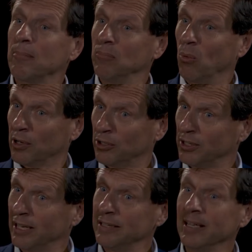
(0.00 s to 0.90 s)
What a
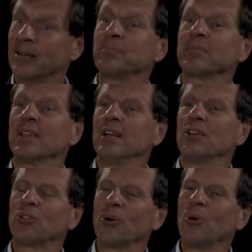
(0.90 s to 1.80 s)
good idea.
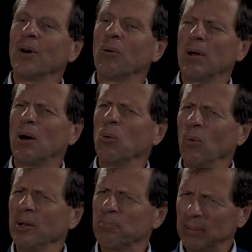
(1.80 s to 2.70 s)
So on
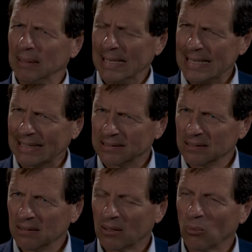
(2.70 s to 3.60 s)
what planet
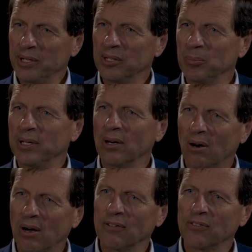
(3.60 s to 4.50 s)
are we going to be
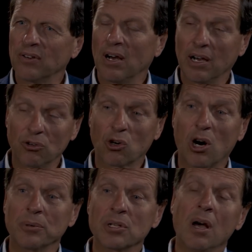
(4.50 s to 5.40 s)
off
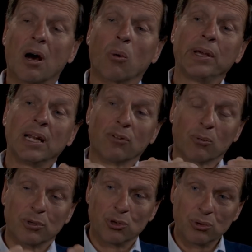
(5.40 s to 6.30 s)
hydrocarbons? Are we going to have a
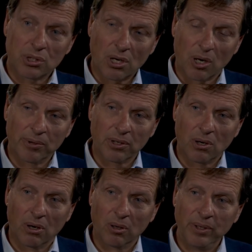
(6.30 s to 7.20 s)
reduced carbon
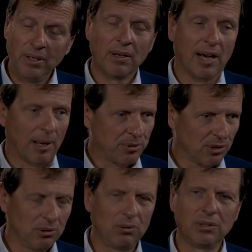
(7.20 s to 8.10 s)
economy?
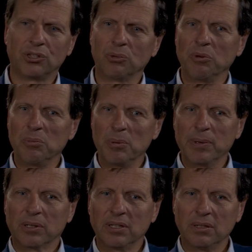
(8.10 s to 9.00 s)
Absolutely. Should we be
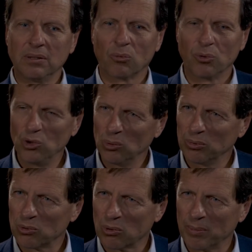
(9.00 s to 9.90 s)
building
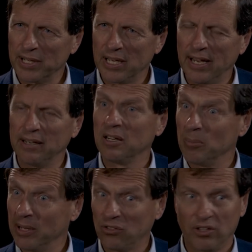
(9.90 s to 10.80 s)
renewables where we can and it
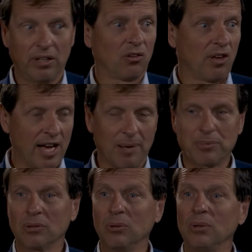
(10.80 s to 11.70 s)
makes sense?
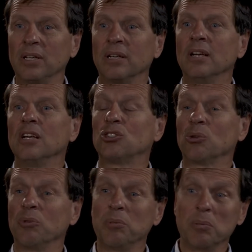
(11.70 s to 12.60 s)
Absolutely.
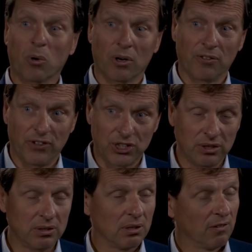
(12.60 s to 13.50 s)
Should we be more
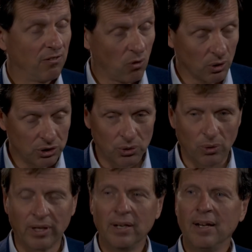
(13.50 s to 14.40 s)
efficient? For
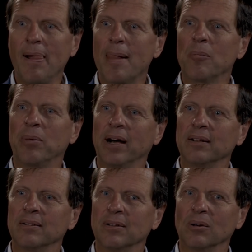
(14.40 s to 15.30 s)
sure.
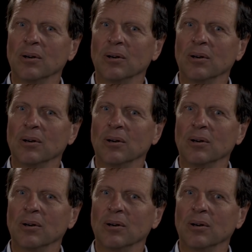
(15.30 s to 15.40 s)
But